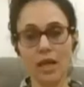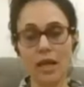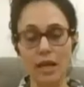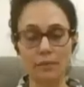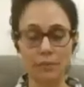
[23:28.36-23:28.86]

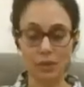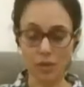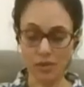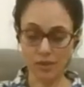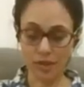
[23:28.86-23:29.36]
And
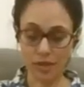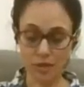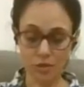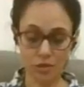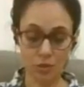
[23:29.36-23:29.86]
because they are
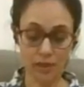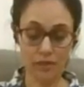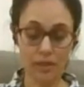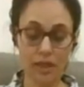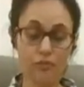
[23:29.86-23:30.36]
controlling
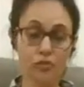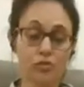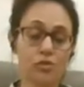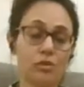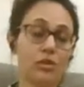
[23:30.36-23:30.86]
the life of
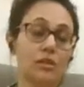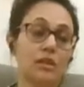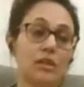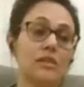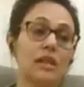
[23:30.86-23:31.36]
children,
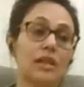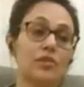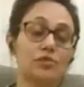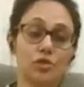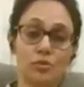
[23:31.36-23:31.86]
these kind
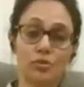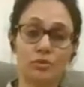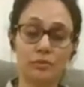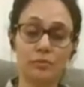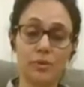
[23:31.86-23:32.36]
of
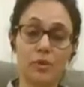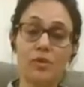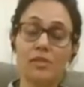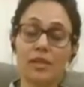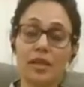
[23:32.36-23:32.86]
children,
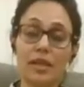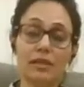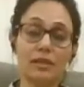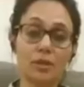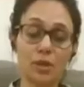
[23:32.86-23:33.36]
because they
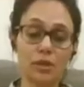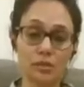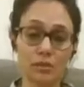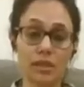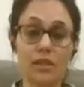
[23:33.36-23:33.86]
get hurt,
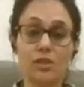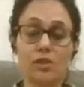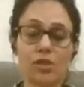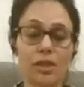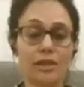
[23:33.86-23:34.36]
their inner
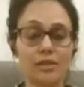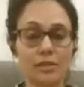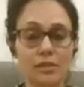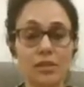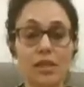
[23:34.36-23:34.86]
child is
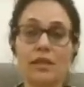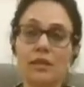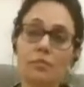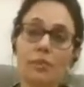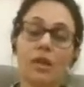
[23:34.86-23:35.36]
hurt,
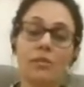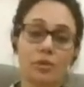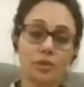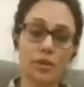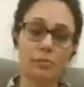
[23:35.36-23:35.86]
they become
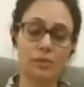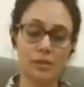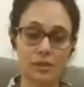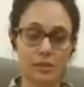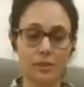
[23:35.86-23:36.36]
the
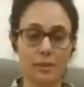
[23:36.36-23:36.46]
rebels.